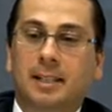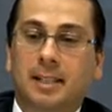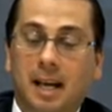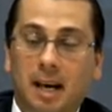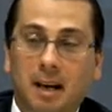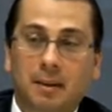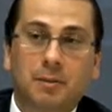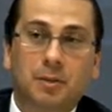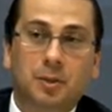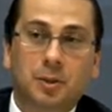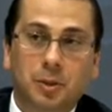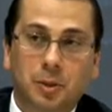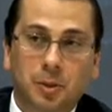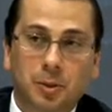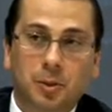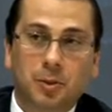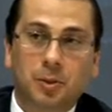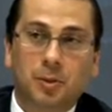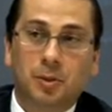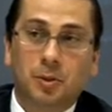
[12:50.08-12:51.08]
tough to
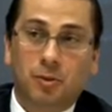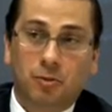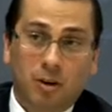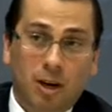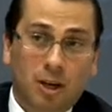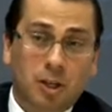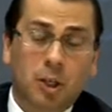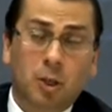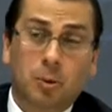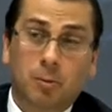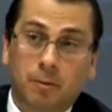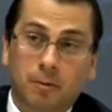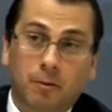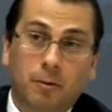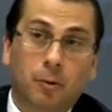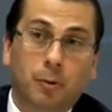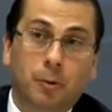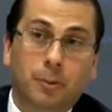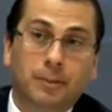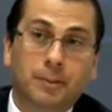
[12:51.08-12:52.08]
do structural
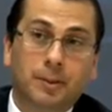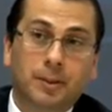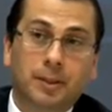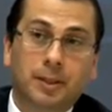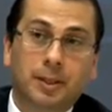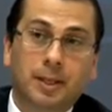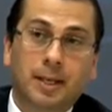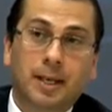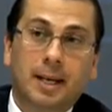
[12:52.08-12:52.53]
reforms.